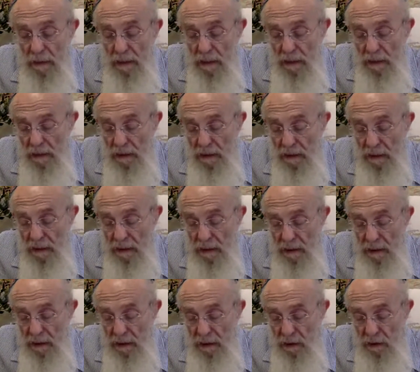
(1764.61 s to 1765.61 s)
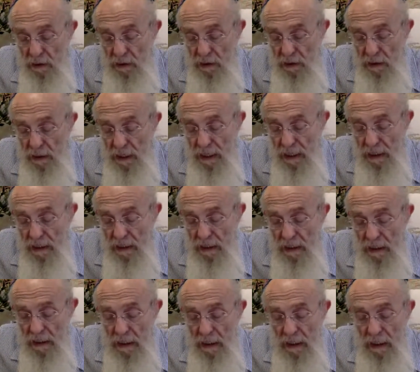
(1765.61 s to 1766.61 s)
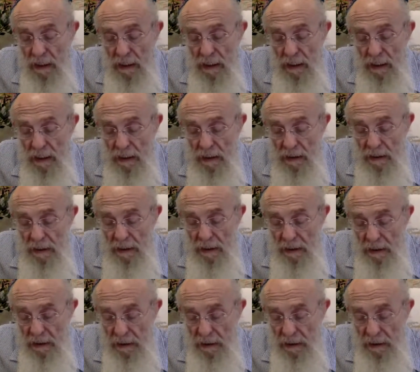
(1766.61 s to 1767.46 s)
It's a sure sign that